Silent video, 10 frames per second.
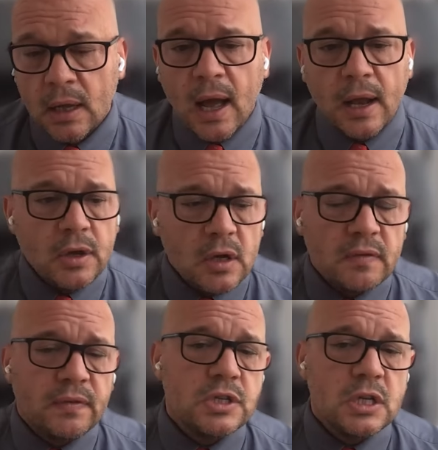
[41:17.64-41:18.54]
And
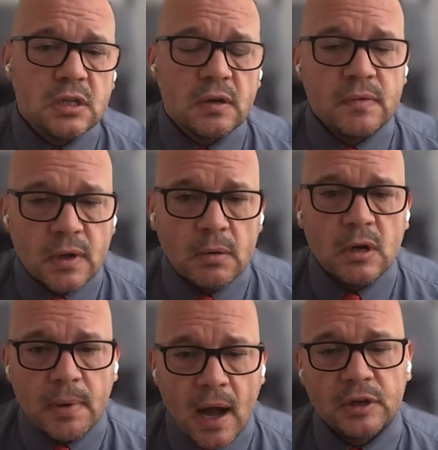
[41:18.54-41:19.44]
universities have known
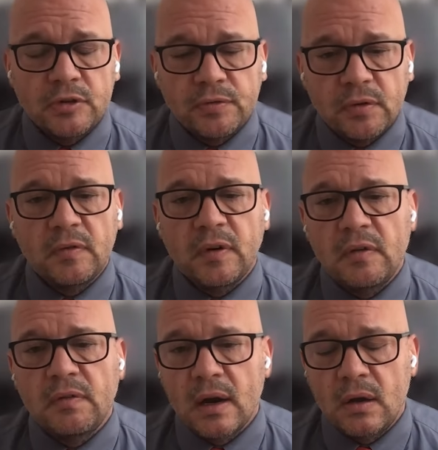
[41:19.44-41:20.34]
about this for a very,
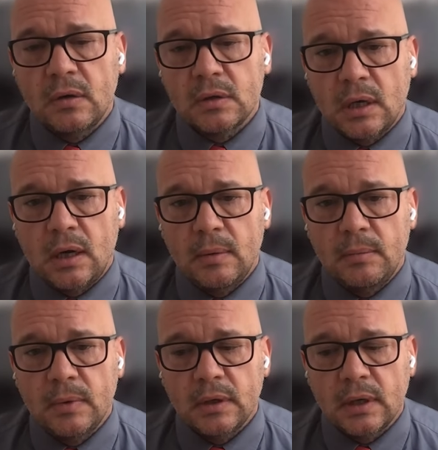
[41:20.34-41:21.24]
very long time.
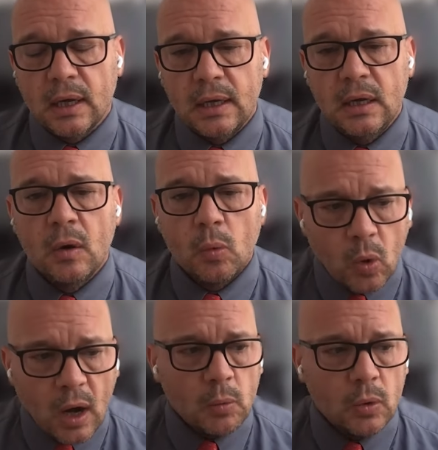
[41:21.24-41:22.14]
Okay,
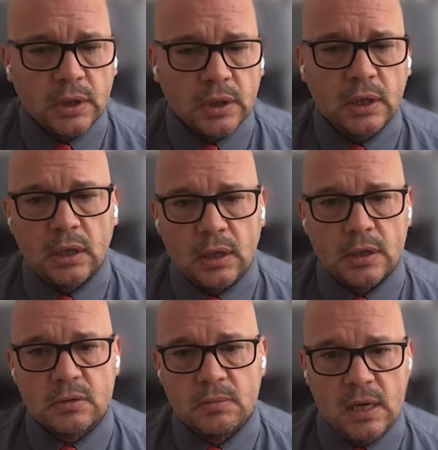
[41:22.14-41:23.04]
white working
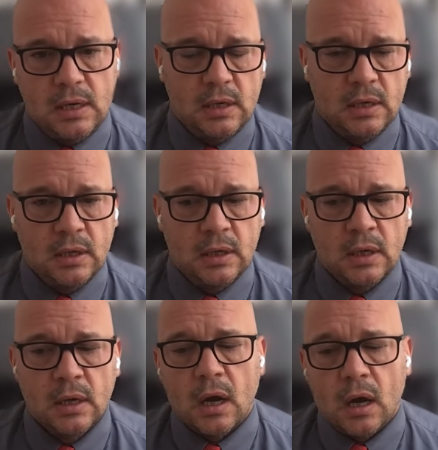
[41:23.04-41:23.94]
class men
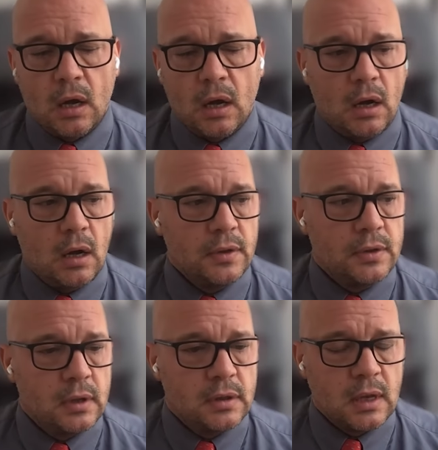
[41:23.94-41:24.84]
are
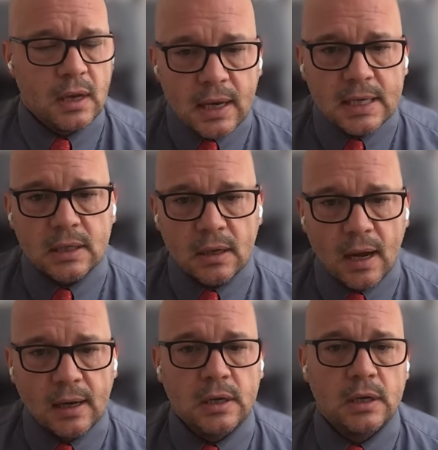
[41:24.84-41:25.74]
the, the least
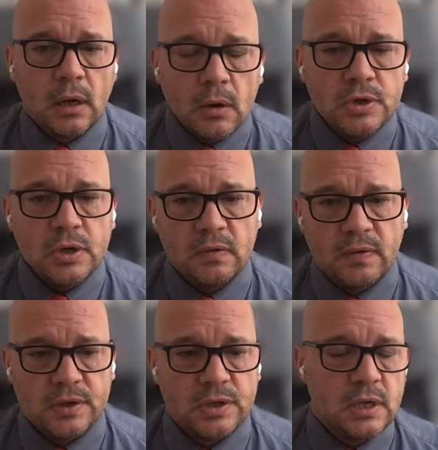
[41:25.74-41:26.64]
likely to go to
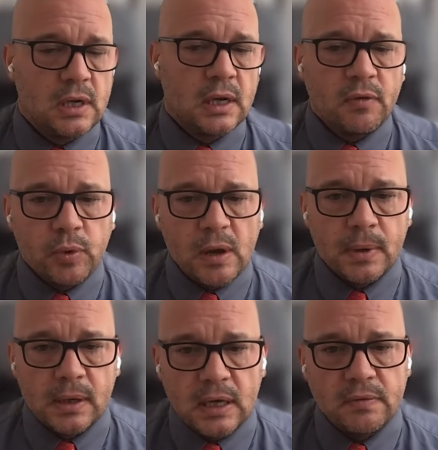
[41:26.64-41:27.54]
university. And if we
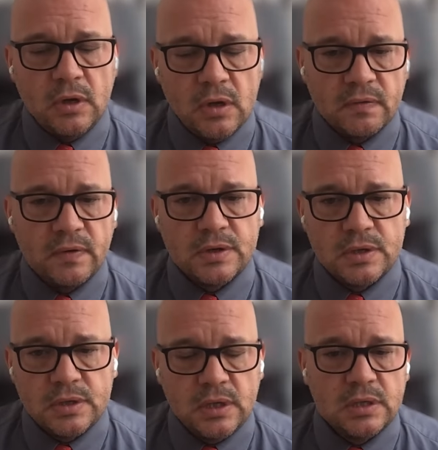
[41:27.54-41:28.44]
believe that
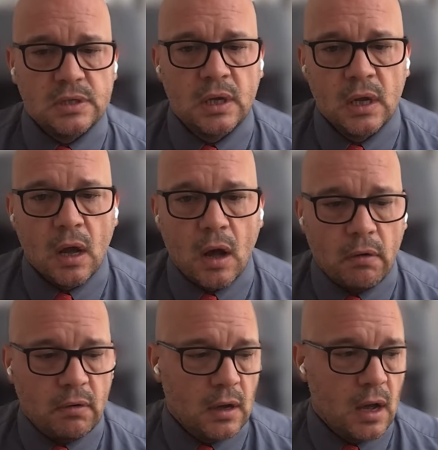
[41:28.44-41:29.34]
universities are
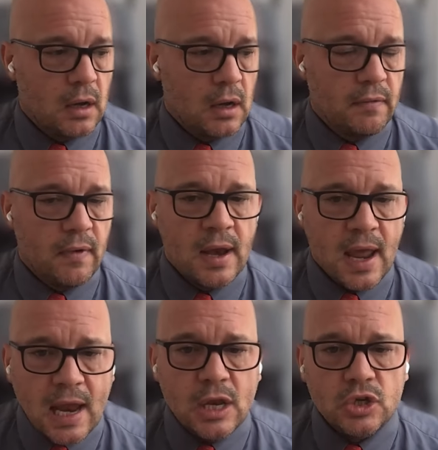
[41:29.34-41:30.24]
a, a kind of an
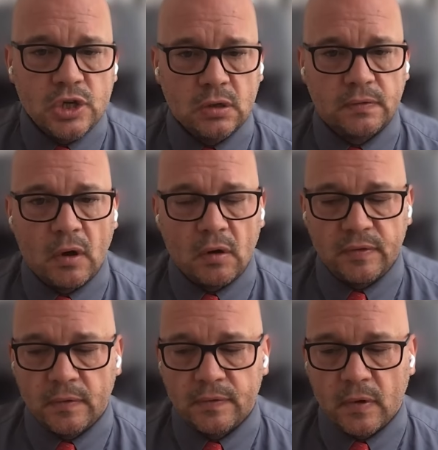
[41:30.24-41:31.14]
engine of, of,
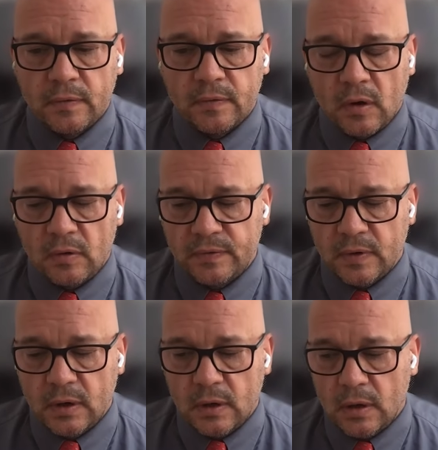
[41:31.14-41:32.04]
of, of, of
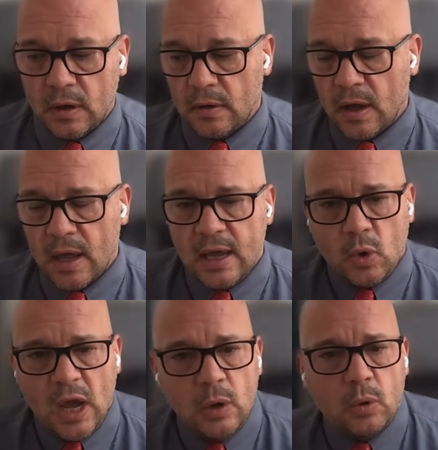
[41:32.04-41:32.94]
uh, uh,
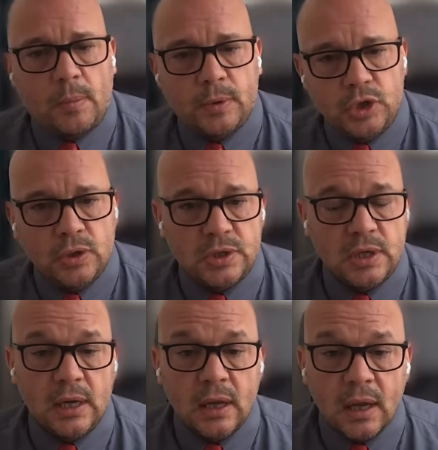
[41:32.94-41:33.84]
equal
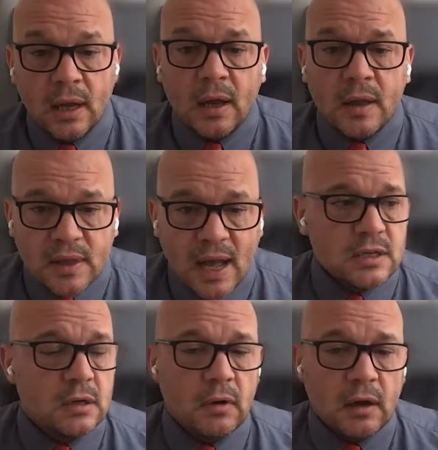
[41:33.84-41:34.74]
opportunity, that's
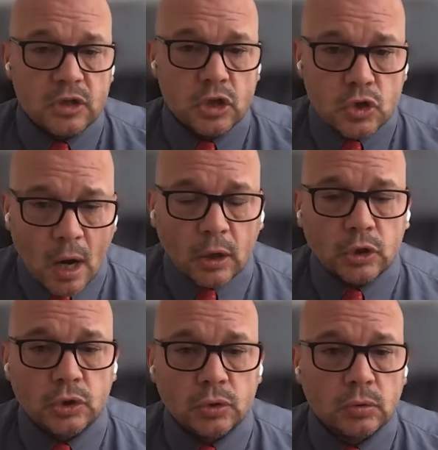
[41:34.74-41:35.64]
a, a
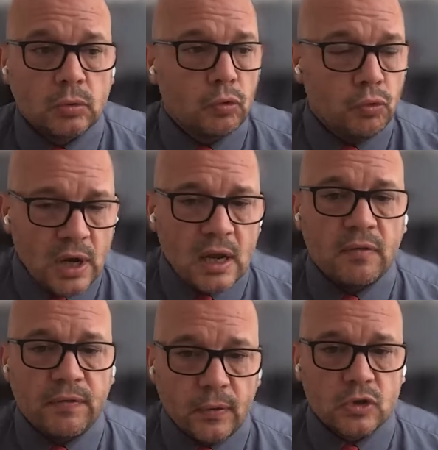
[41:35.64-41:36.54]
structural
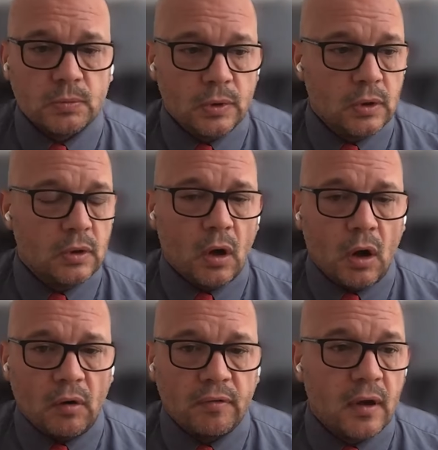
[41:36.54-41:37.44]
reinforcement
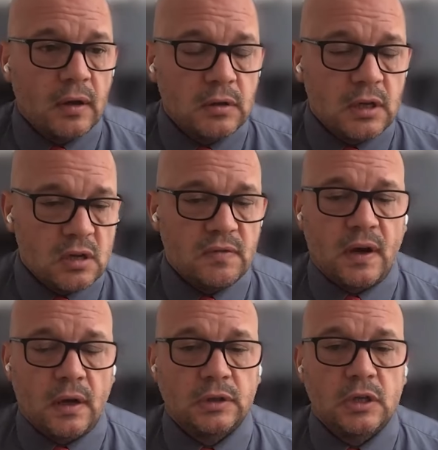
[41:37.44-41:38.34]
of
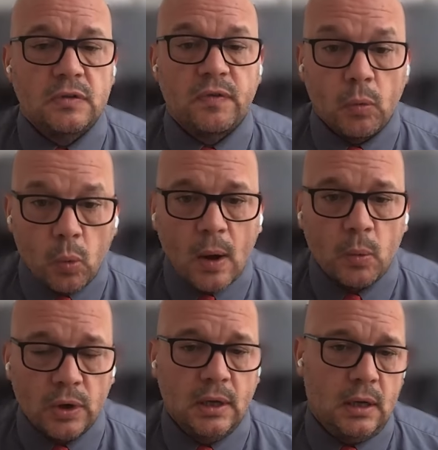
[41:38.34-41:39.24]
disadvantage for white
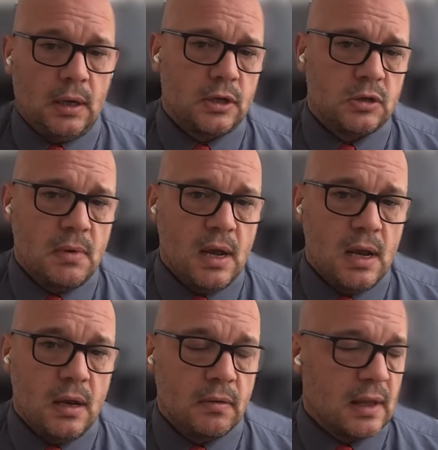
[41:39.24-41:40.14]
working class men.
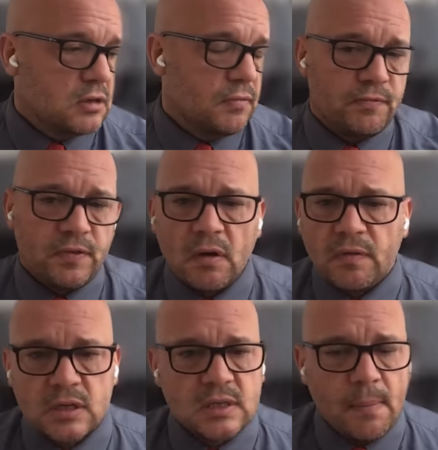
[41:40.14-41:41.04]
That's a very,
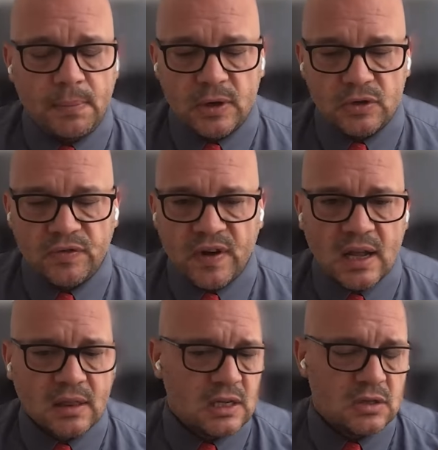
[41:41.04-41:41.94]
very established fact.
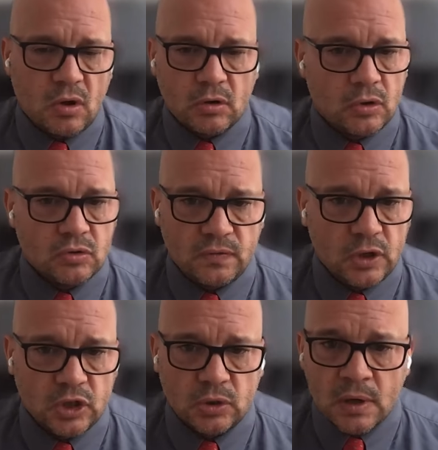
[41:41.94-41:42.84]
That's not
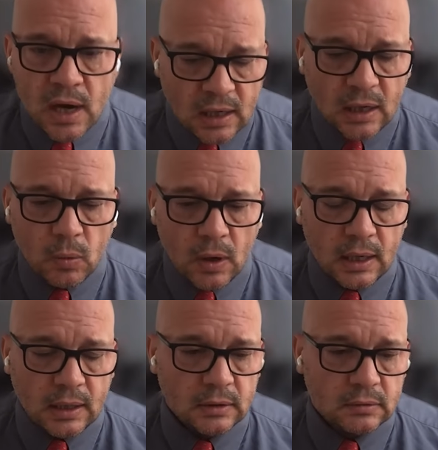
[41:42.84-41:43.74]
controversial in any way.
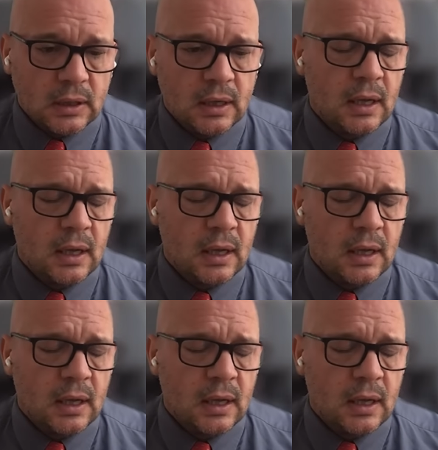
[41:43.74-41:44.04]
Right?